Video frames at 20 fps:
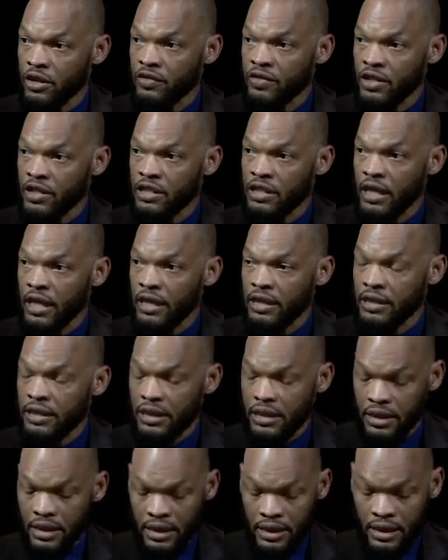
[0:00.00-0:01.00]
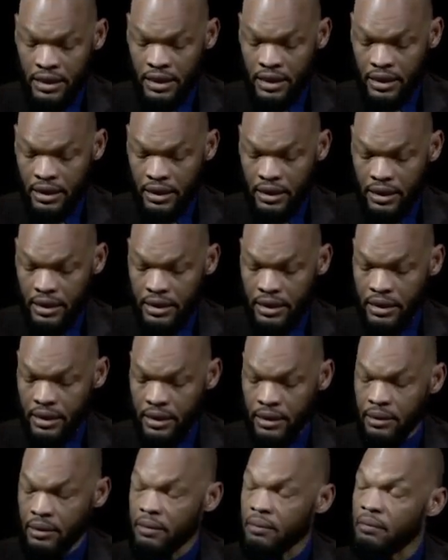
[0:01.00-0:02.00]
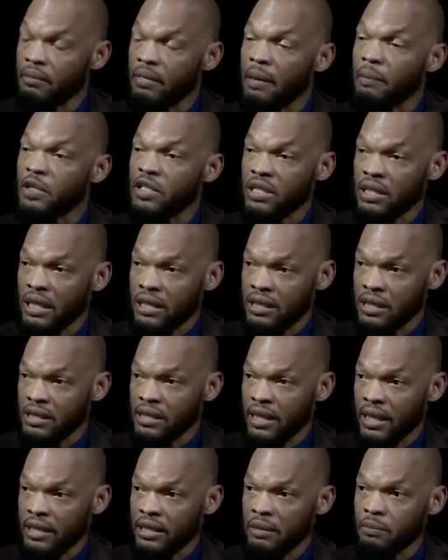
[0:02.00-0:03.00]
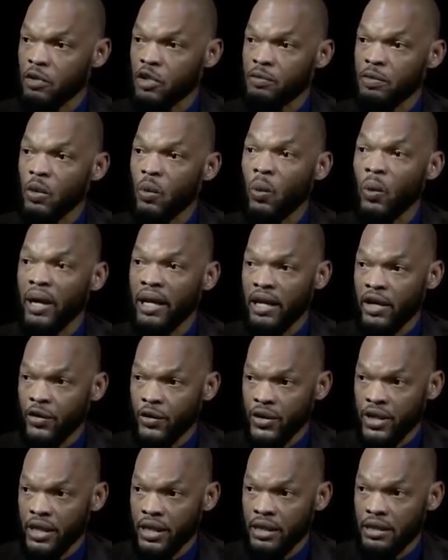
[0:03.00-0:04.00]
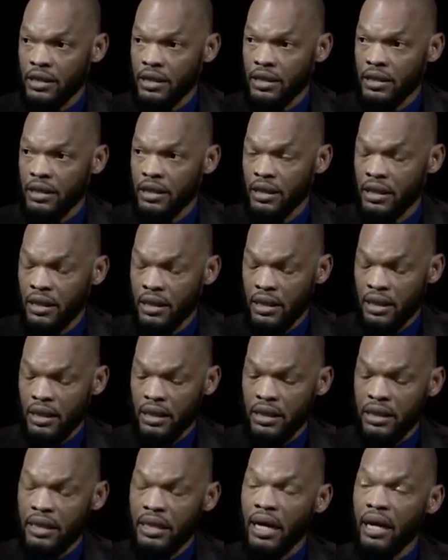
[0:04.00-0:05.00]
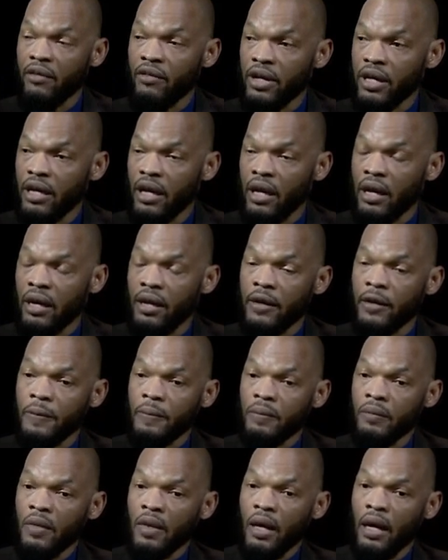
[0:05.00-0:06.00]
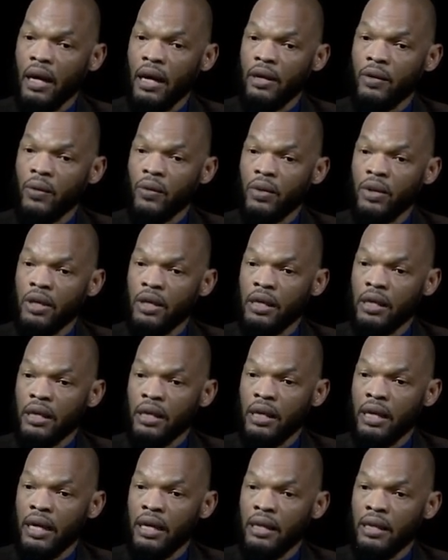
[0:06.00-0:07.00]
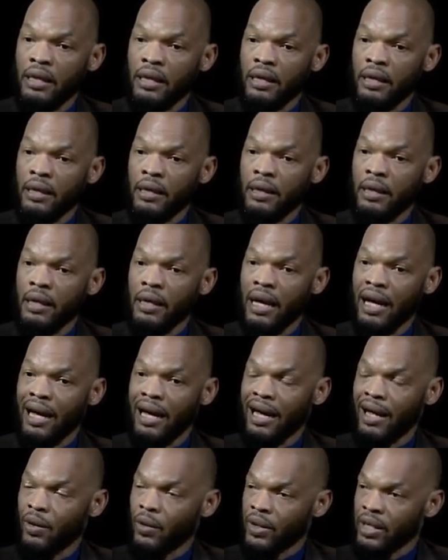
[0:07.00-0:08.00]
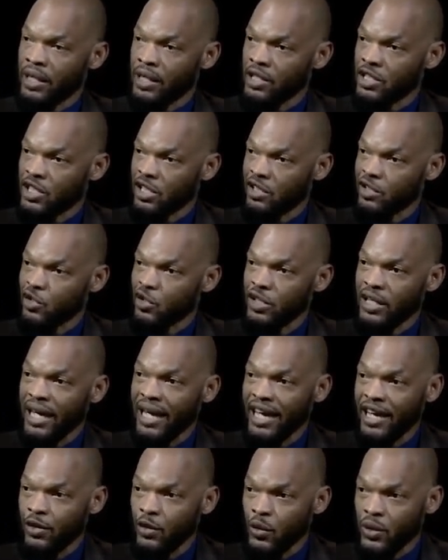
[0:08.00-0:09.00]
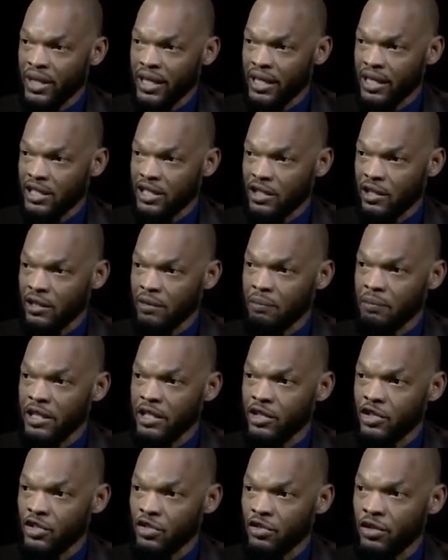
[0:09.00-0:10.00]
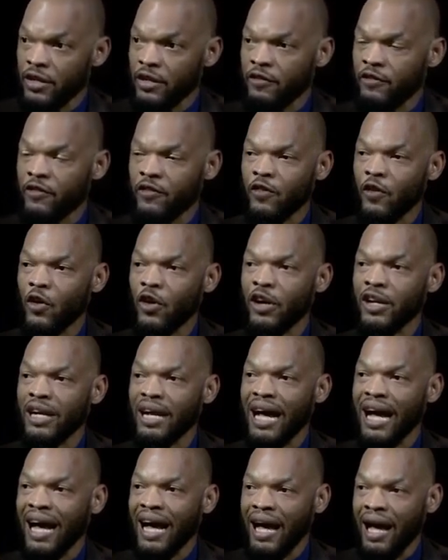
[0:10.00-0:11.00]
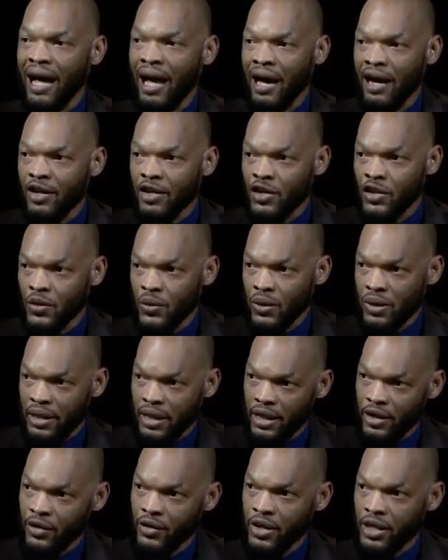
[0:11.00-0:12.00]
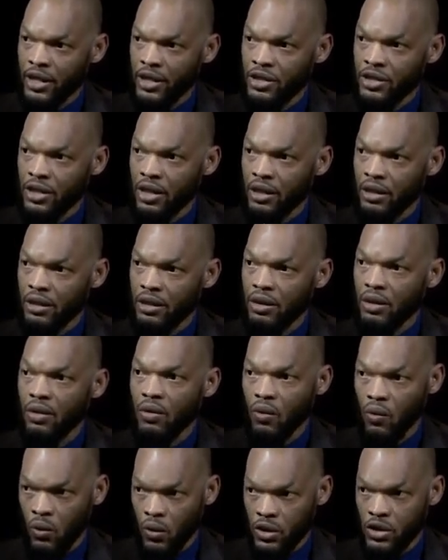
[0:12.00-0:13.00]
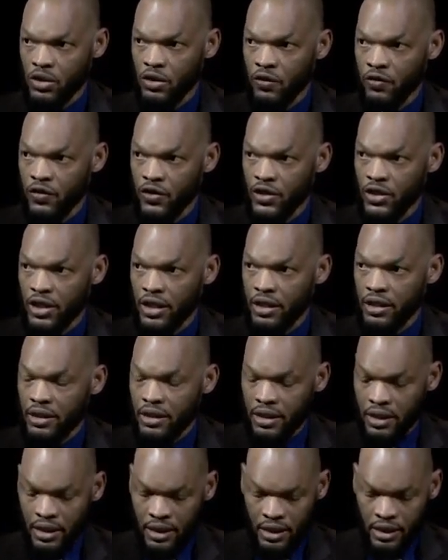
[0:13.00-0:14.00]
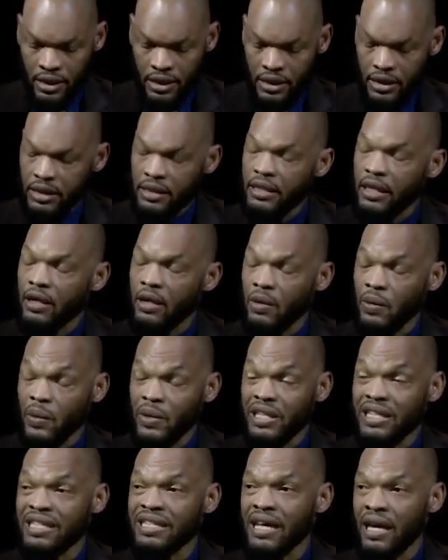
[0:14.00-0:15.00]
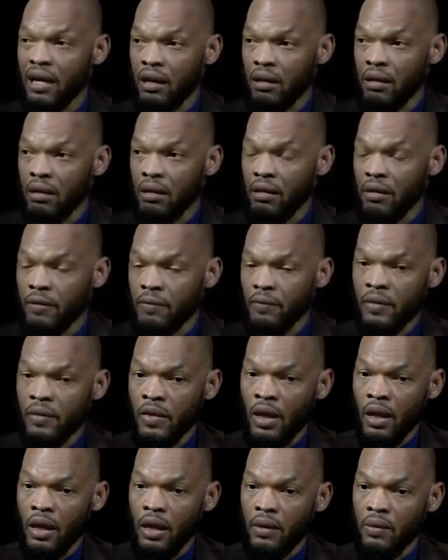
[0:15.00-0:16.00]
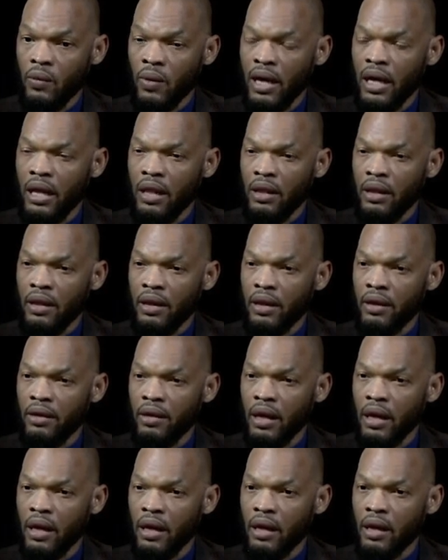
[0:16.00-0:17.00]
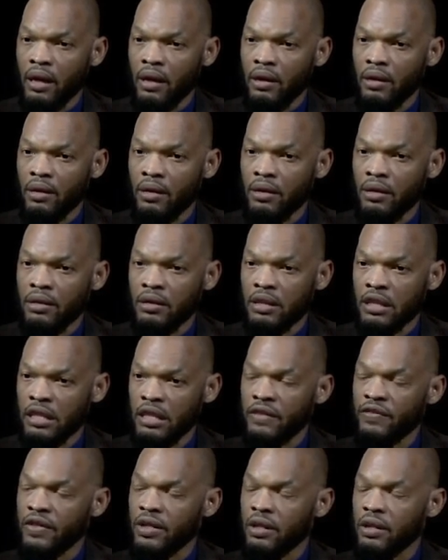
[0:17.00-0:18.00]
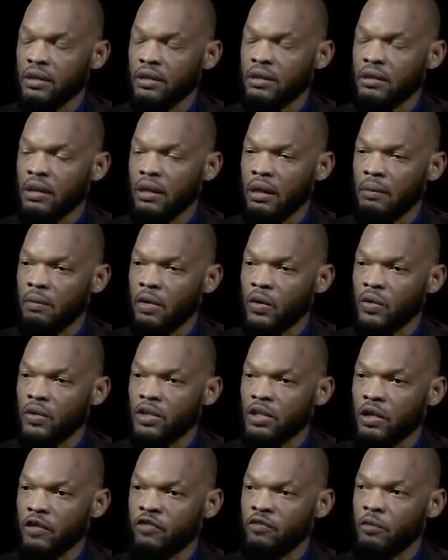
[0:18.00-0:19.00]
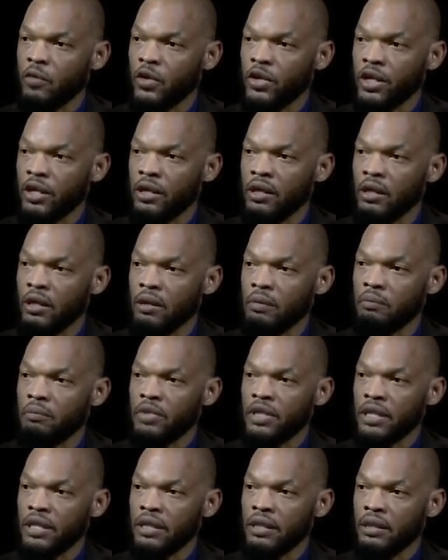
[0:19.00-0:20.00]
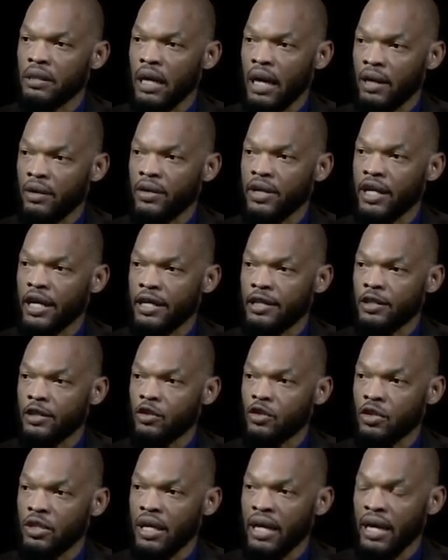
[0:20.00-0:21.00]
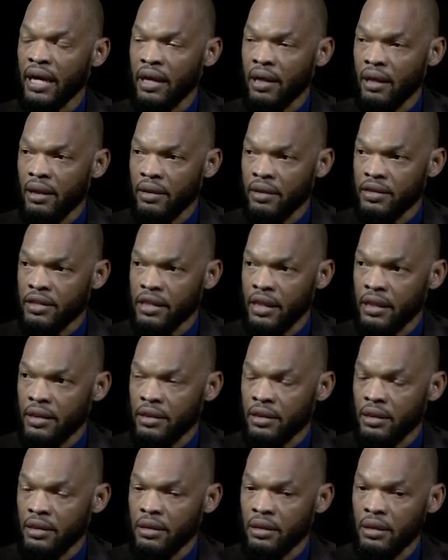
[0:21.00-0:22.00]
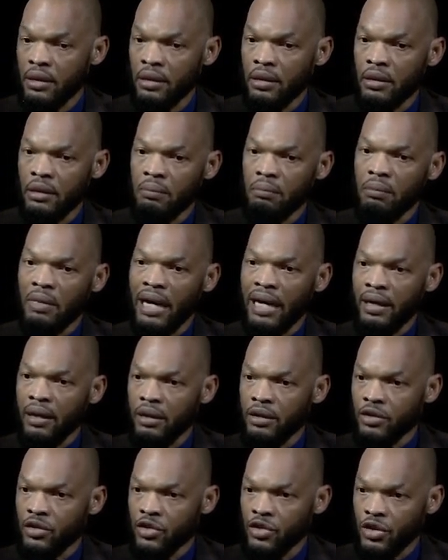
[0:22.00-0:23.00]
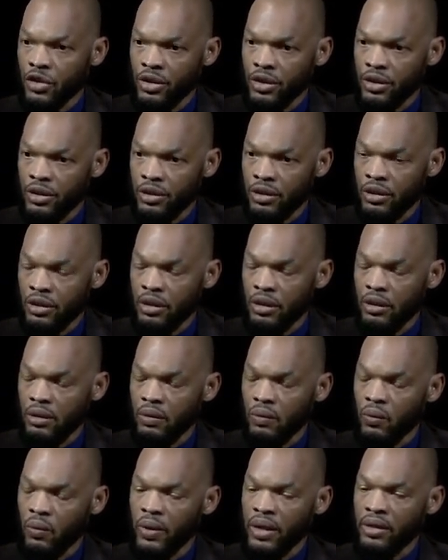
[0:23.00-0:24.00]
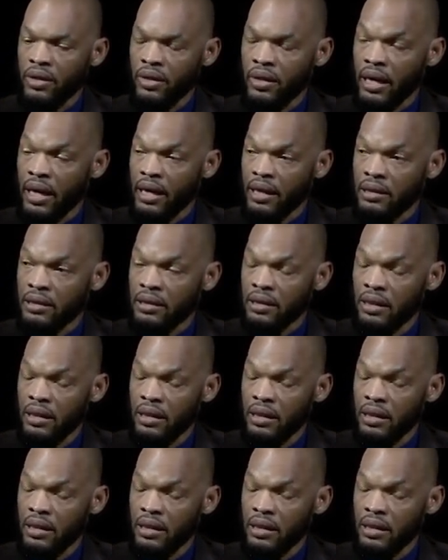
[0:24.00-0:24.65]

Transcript: society, the members of that society must be well educated. In that regard, I don't think that the allocation to the education ministry for actual education was sufficient. The second one is health. And while there are significant amounts of money being allocated to the health sector, my concern with that